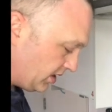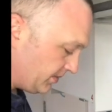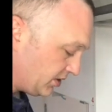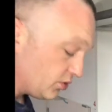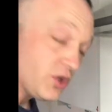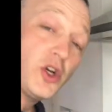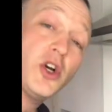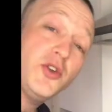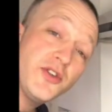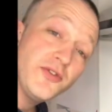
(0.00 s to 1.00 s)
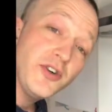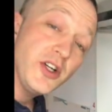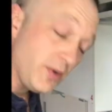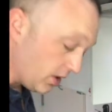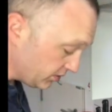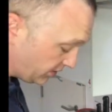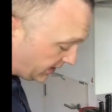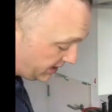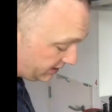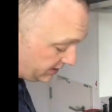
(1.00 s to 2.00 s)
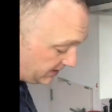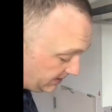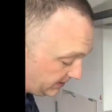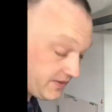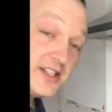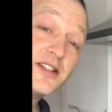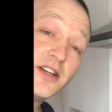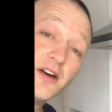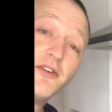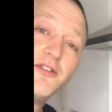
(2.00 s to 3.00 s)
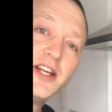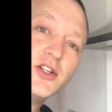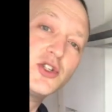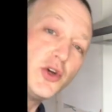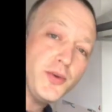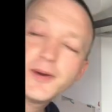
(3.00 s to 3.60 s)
It's also gluten free as well. So actually, this is another vegan soup.